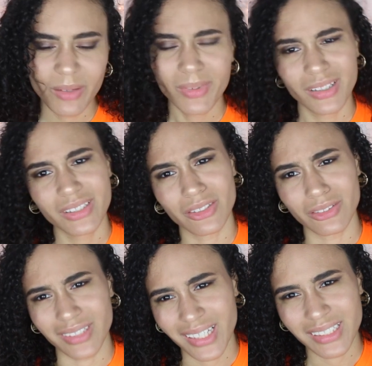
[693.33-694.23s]
I'm a
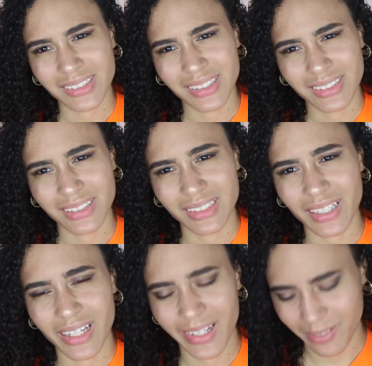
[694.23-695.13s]
little lazy
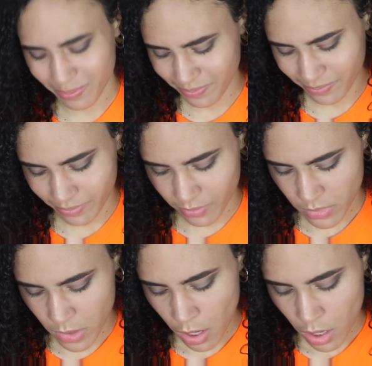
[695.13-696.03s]
today.
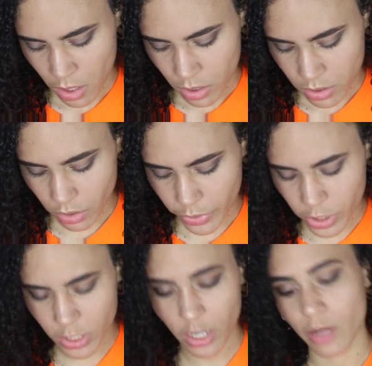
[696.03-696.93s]
So we're
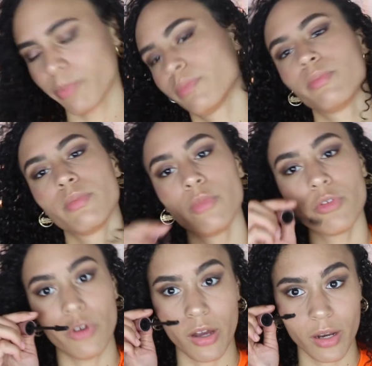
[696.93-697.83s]
just gonna
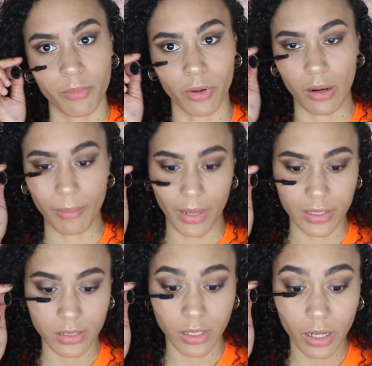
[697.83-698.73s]
move on and put on
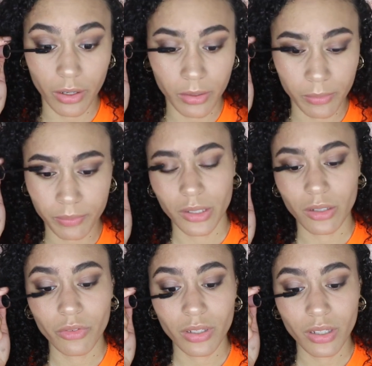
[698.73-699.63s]
mascara. I
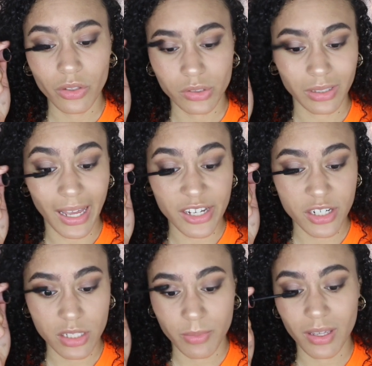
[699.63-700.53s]
don't really use
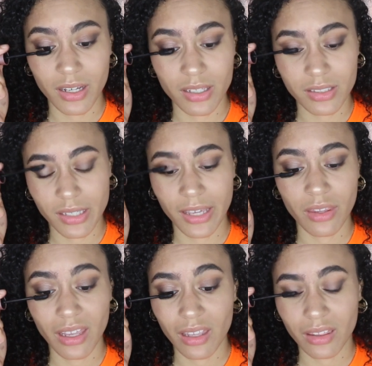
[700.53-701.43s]
lashes because I
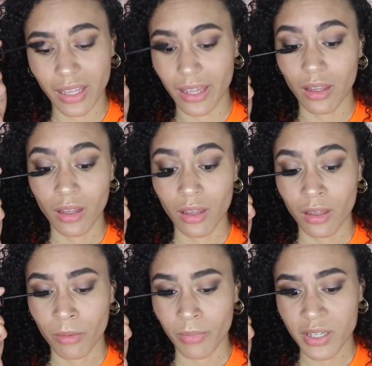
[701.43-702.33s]
think that
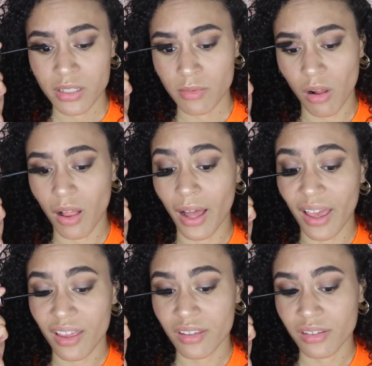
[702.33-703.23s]
my small
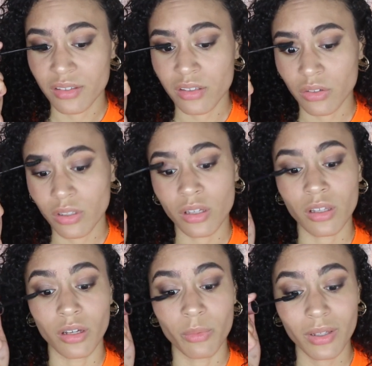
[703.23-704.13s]
eyes don't
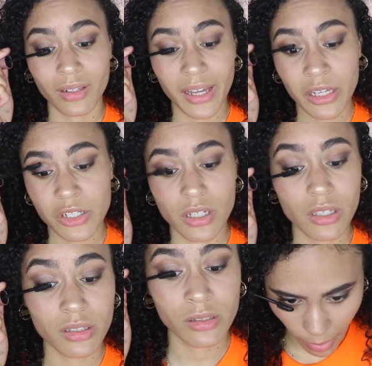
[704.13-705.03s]
look good with
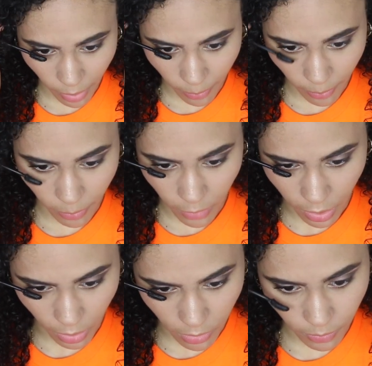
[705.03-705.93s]
lashes, but you
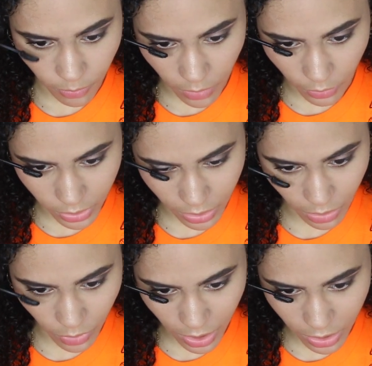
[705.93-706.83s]
know, no one's
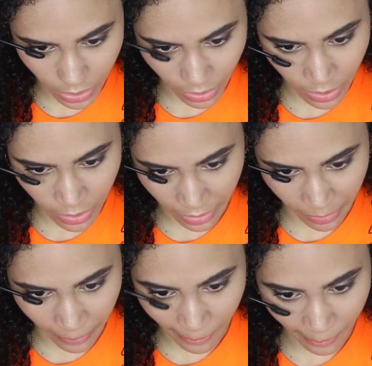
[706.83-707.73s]
gonna watch this, so.